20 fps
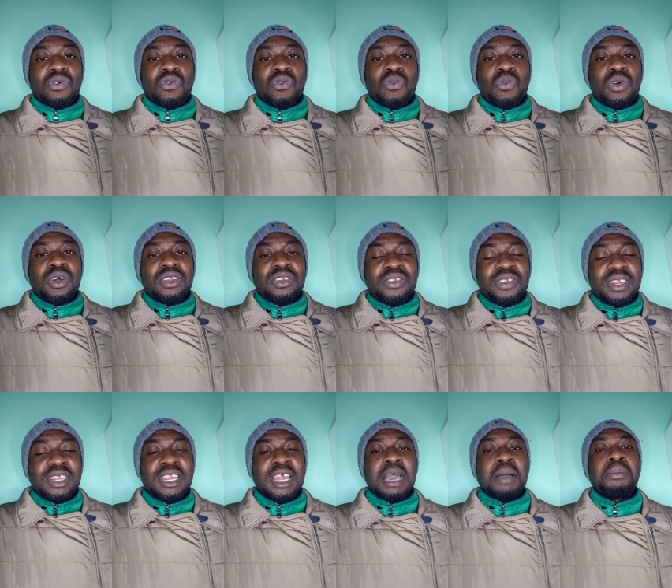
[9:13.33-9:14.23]

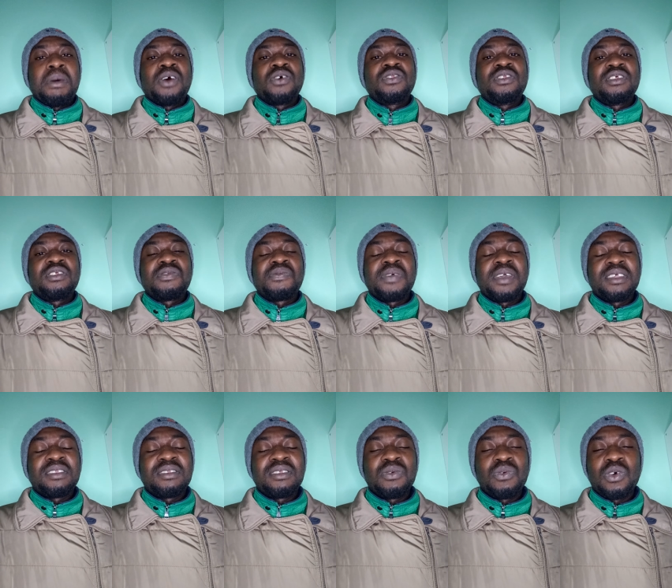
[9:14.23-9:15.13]
wondering about this
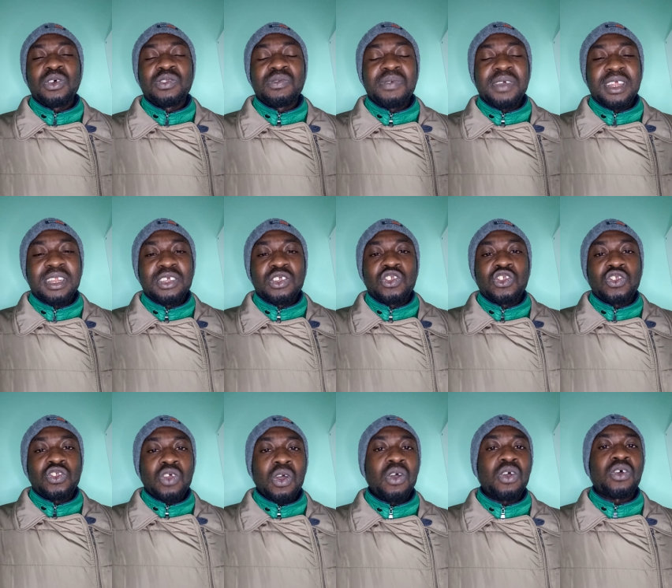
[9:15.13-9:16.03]
verse. He was very
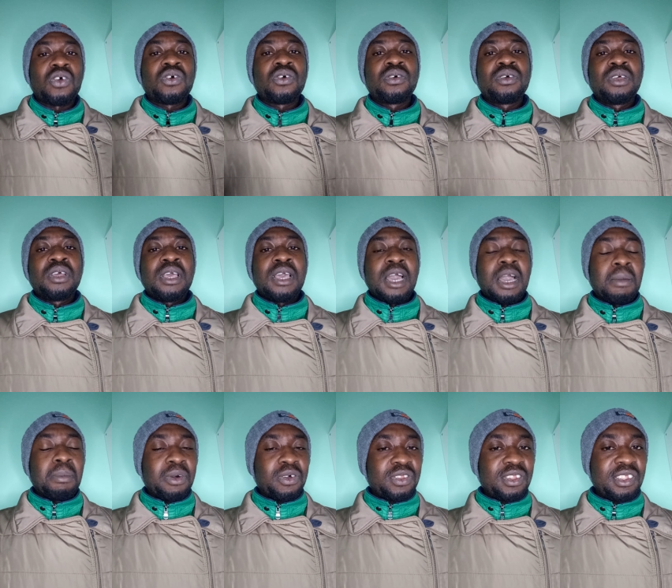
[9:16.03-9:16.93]
shocked
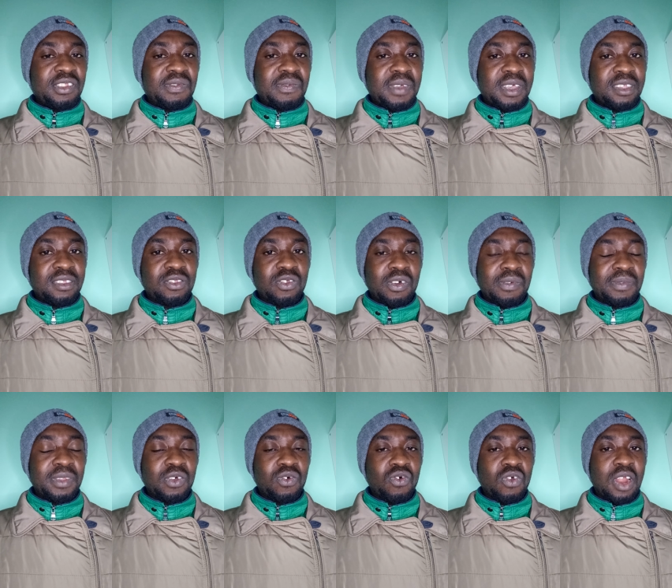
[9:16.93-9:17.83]
about this verse of
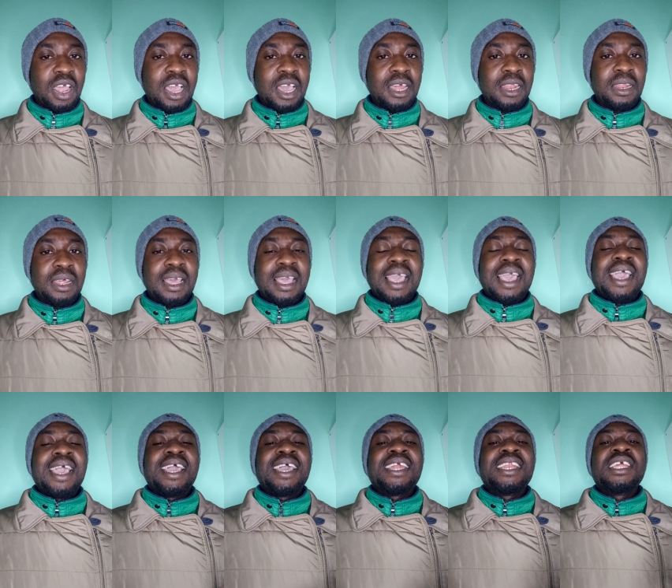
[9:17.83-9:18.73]
the Quran
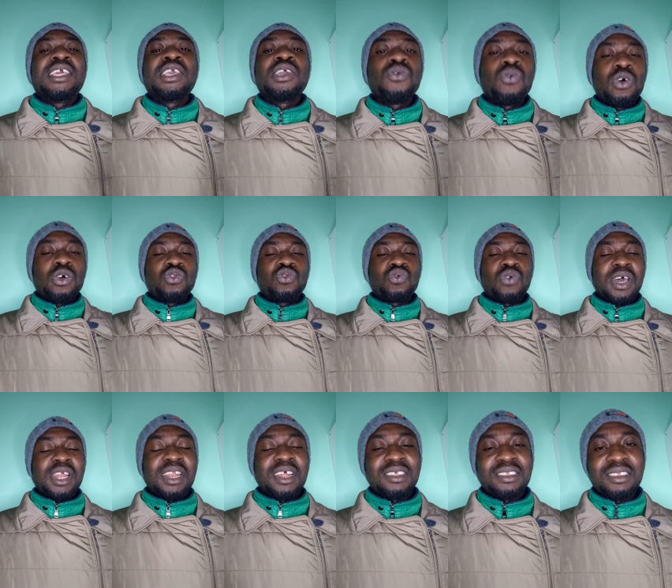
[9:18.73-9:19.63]
and he want to
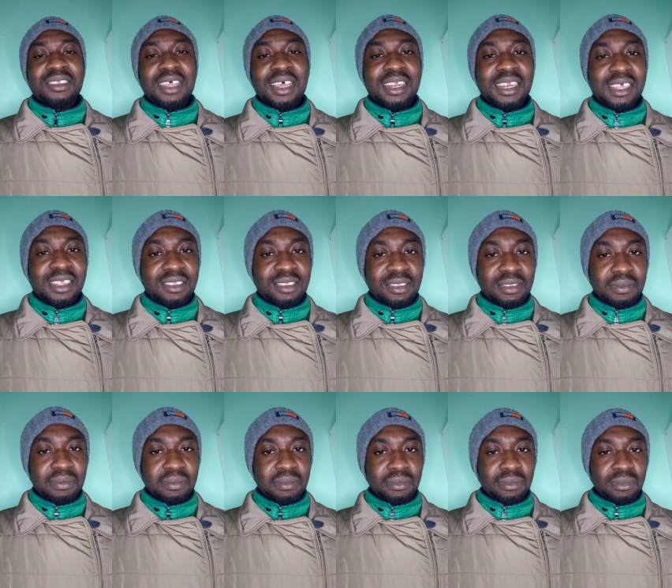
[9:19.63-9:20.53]
understand it
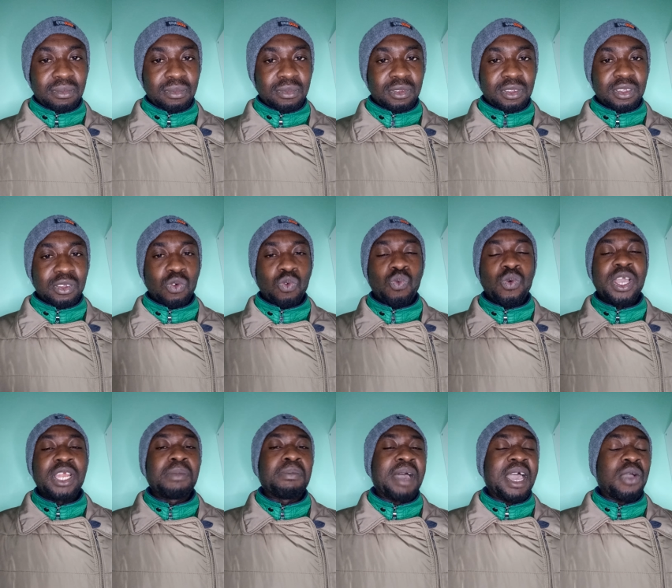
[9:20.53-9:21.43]

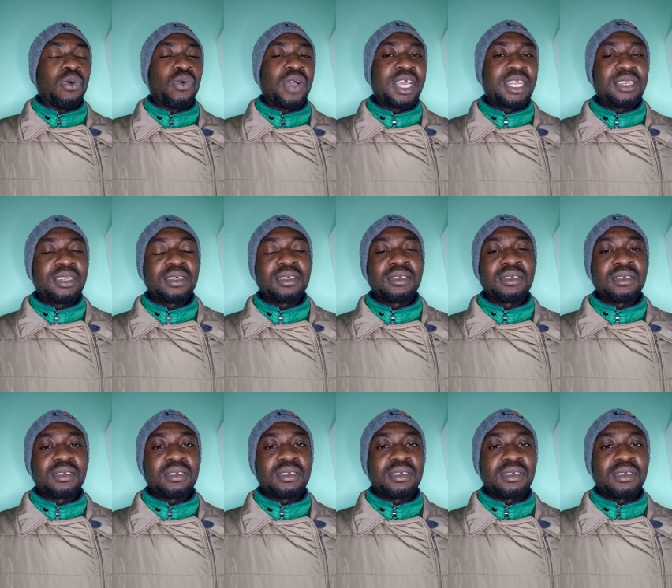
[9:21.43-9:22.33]
word by word,
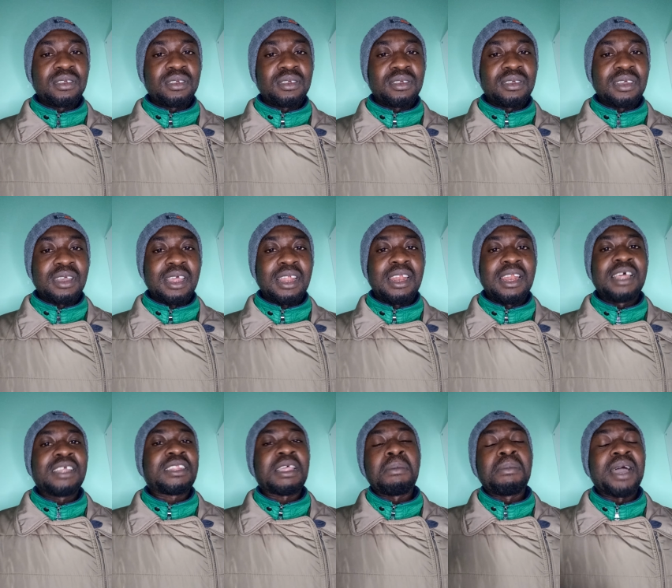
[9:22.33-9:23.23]

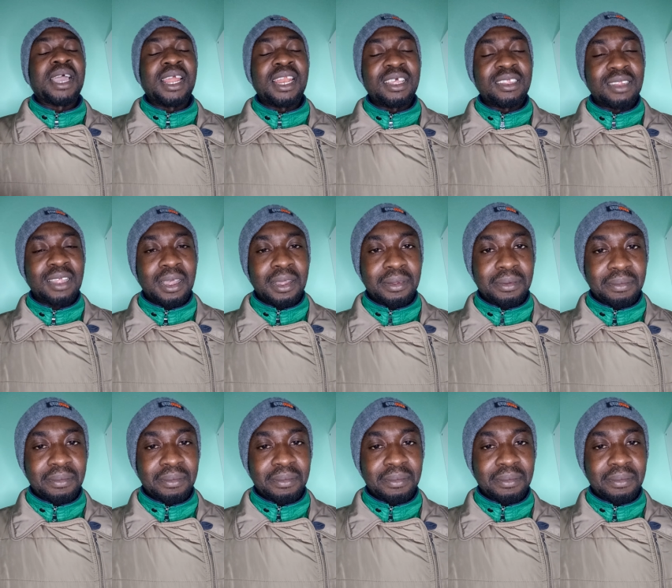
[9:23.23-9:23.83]
letter by letter.